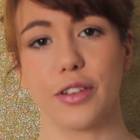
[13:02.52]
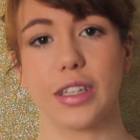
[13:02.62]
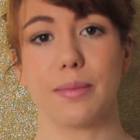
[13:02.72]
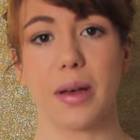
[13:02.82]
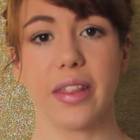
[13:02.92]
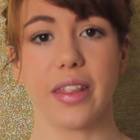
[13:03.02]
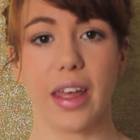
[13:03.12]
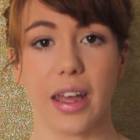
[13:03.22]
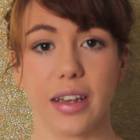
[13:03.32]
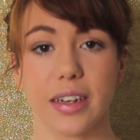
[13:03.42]
for this month,
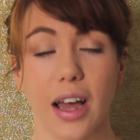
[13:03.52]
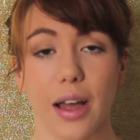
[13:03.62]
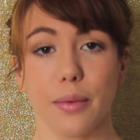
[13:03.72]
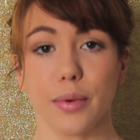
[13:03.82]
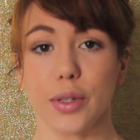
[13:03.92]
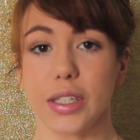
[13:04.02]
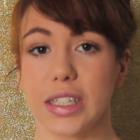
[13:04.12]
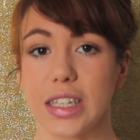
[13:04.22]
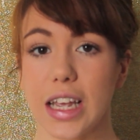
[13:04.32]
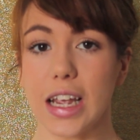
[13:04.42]
and I will
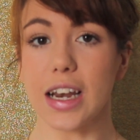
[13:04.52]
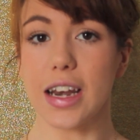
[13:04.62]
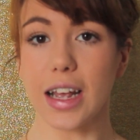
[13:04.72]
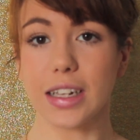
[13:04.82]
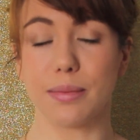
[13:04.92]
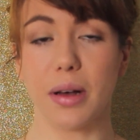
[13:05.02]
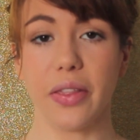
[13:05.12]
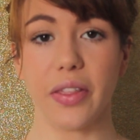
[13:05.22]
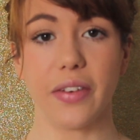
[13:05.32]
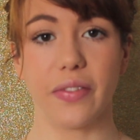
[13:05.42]
see next
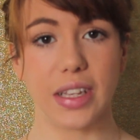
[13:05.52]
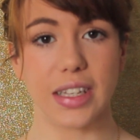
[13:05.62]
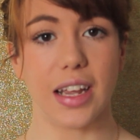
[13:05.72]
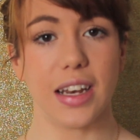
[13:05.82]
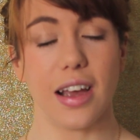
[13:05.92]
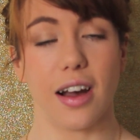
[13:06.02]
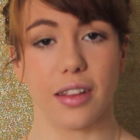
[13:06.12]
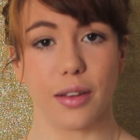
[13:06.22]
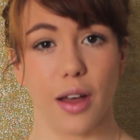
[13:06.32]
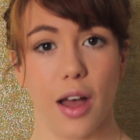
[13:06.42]
month if there's any
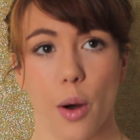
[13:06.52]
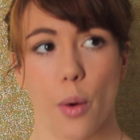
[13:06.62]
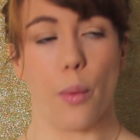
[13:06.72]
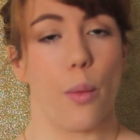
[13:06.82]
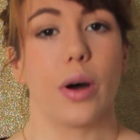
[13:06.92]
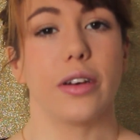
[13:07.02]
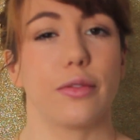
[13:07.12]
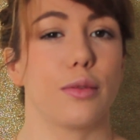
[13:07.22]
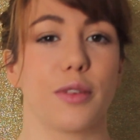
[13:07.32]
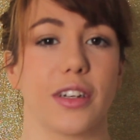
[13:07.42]
other
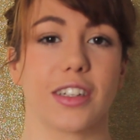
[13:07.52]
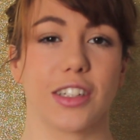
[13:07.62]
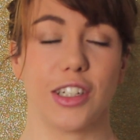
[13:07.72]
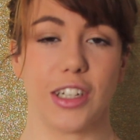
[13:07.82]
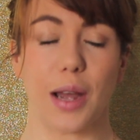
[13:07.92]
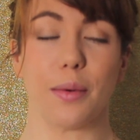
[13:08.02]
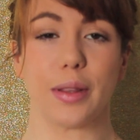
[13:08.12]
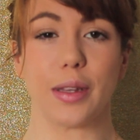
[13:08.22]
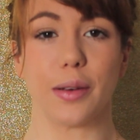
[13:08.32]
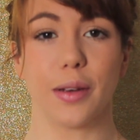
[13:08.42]
wonderful products to share
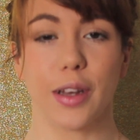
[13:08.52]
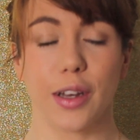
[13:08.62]
with you.